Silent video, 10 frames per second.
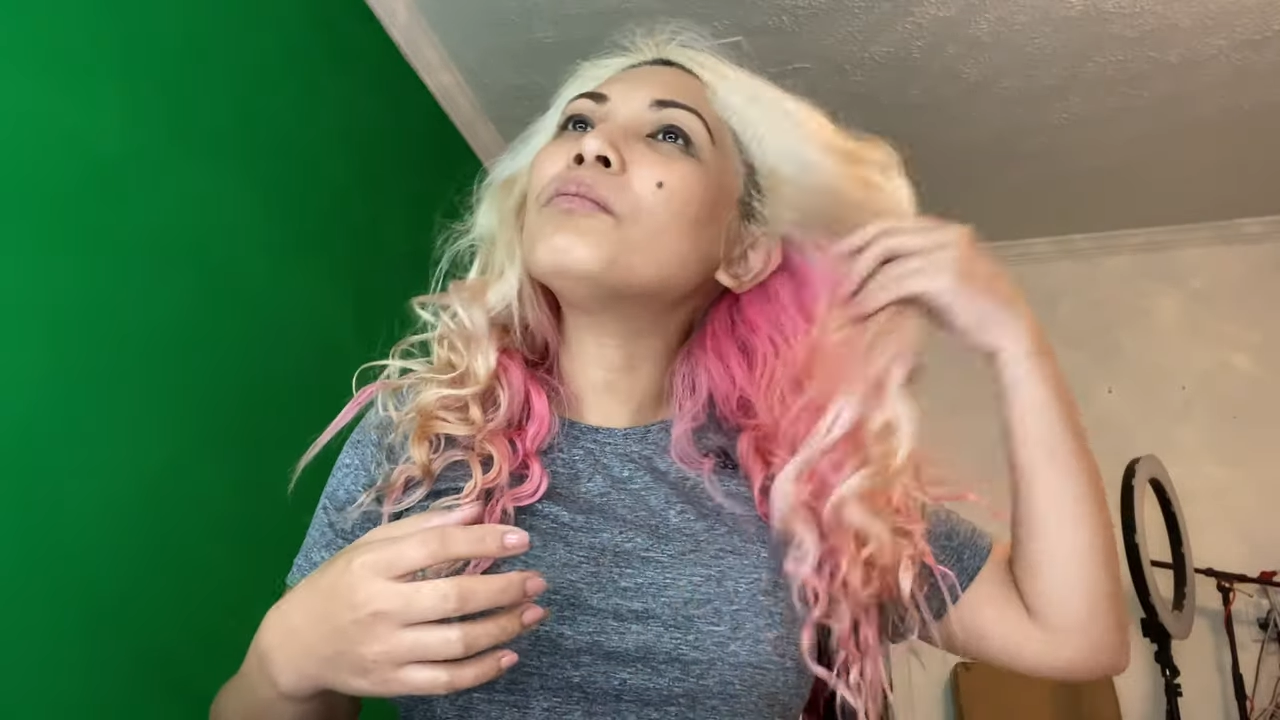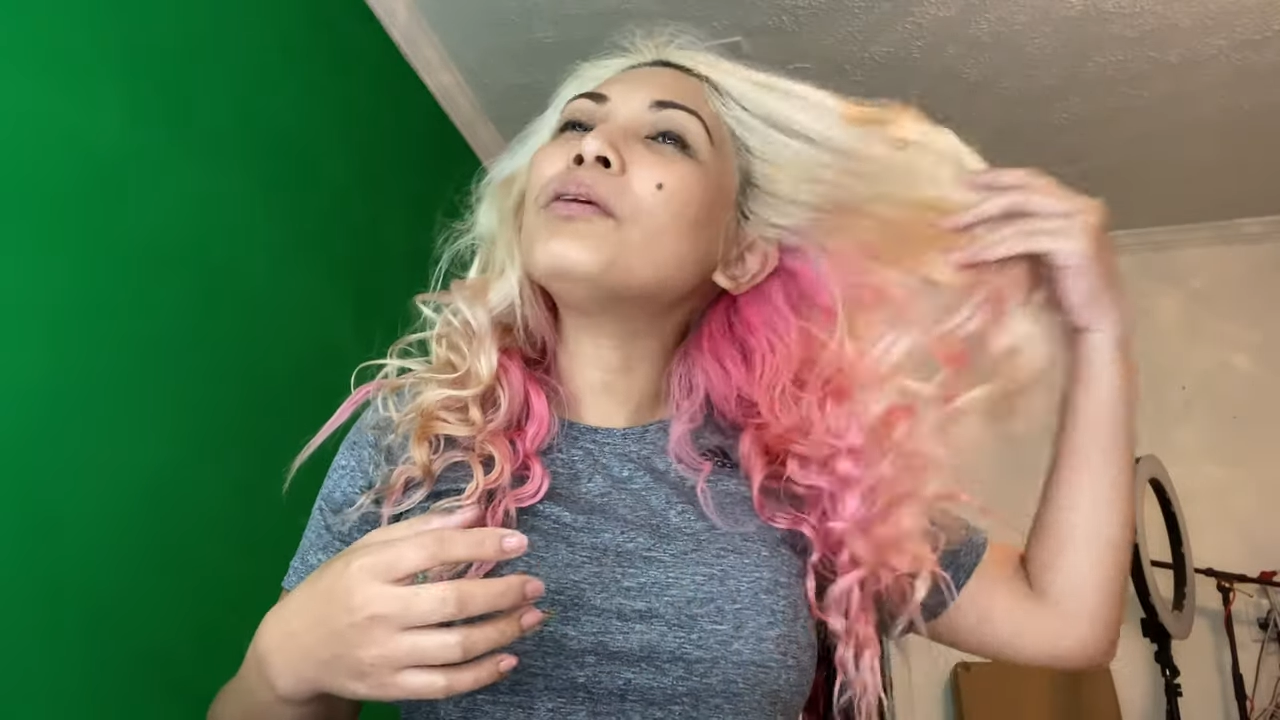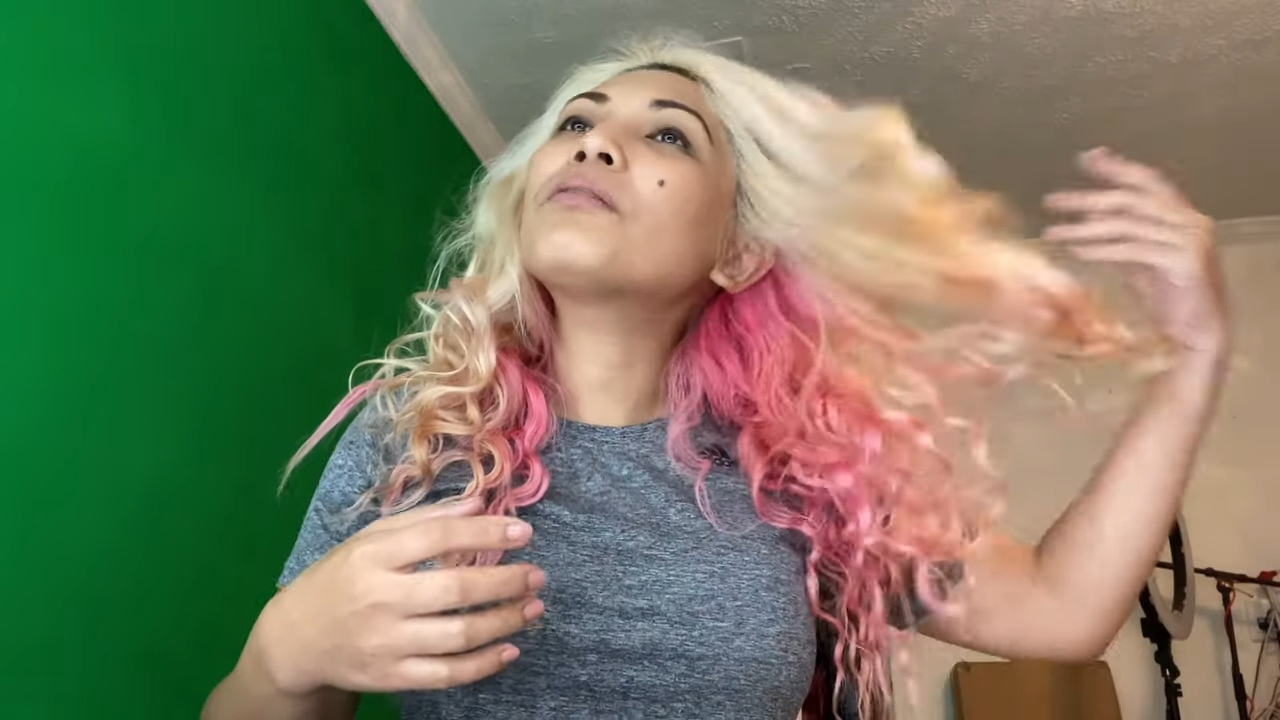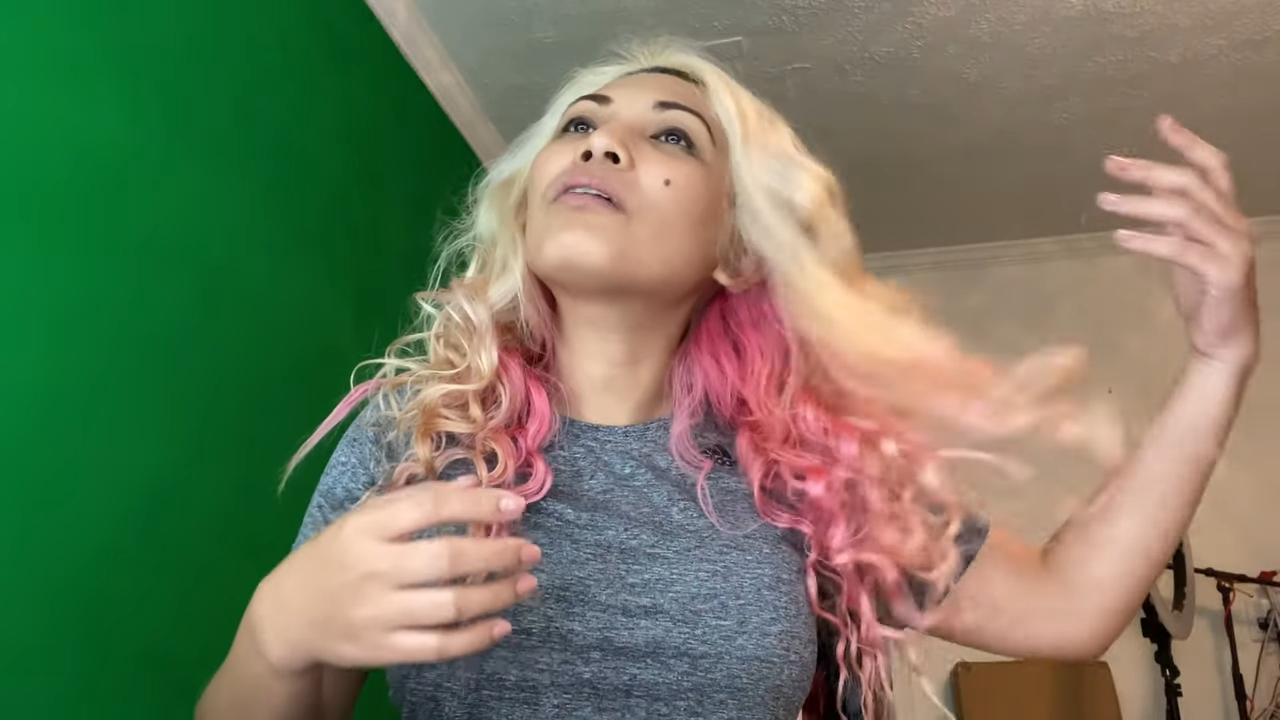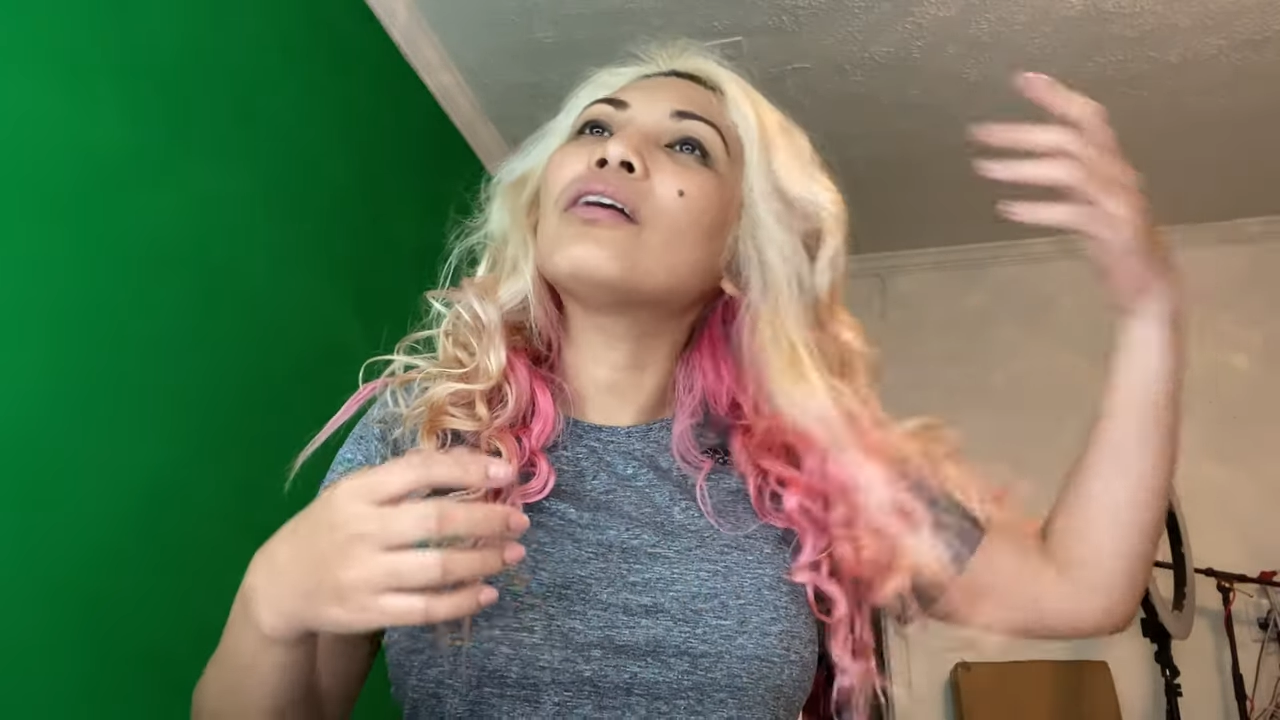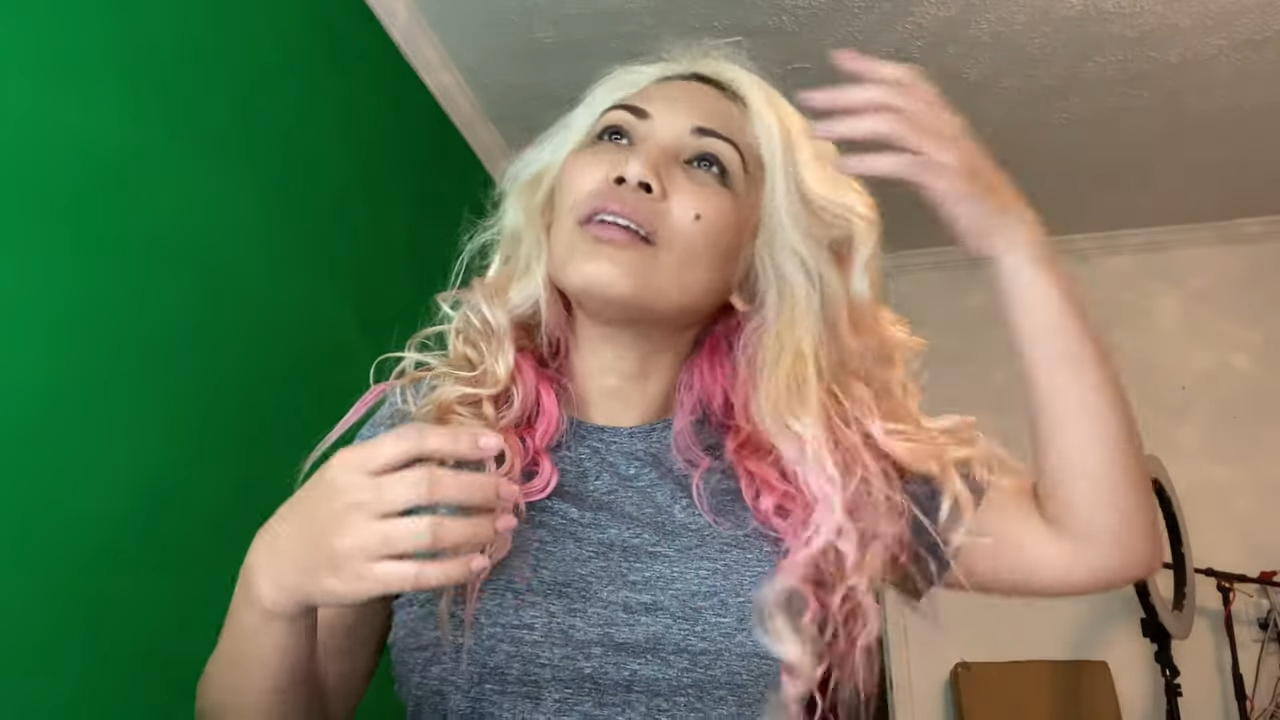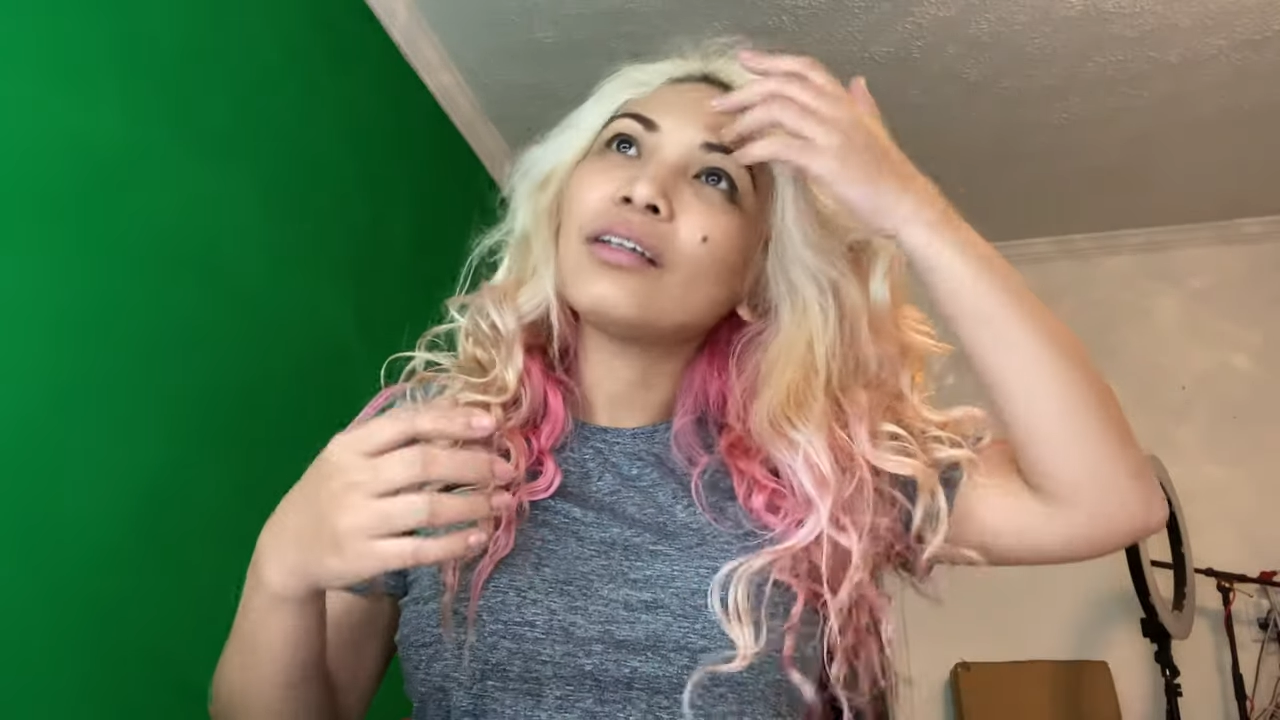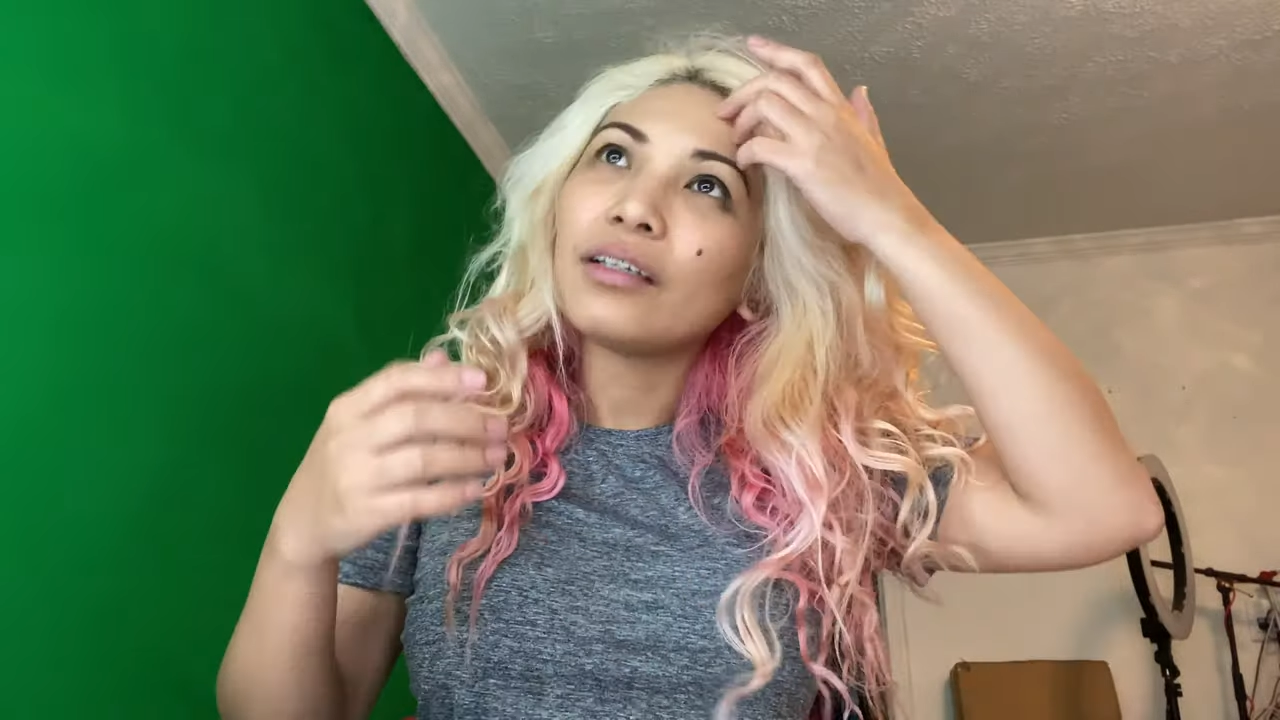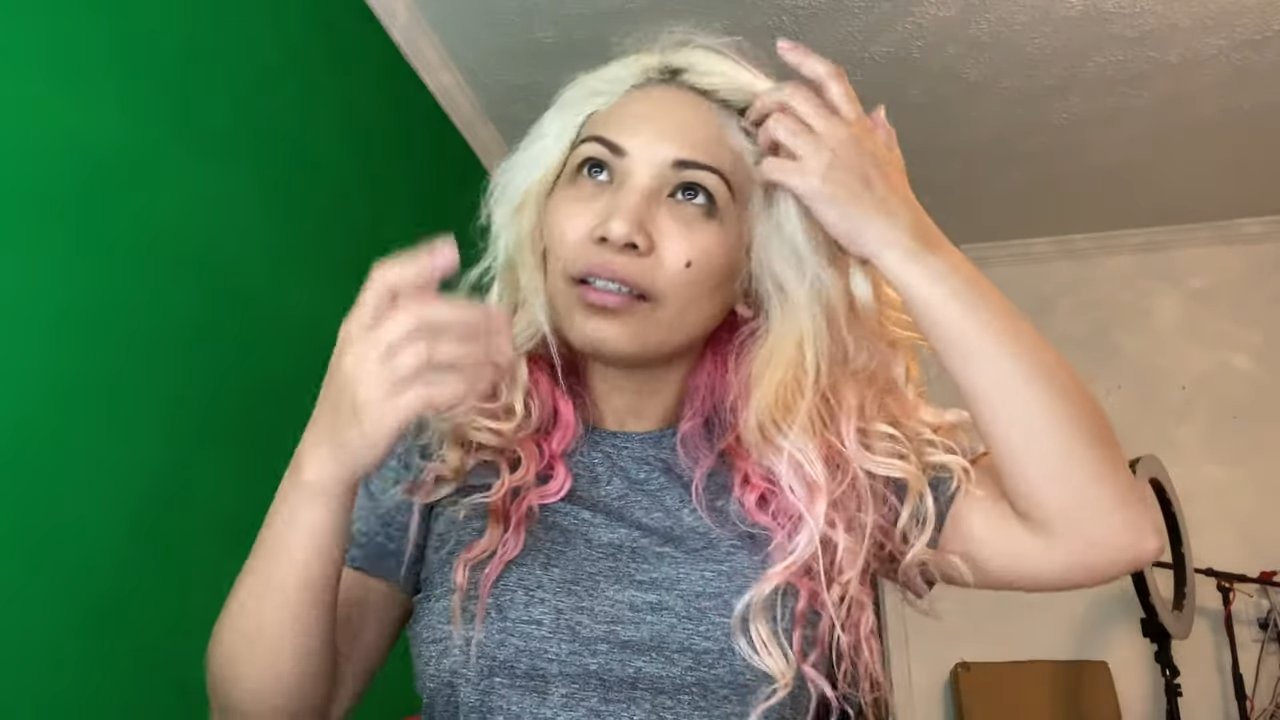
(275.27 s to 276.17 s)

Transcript: be ready.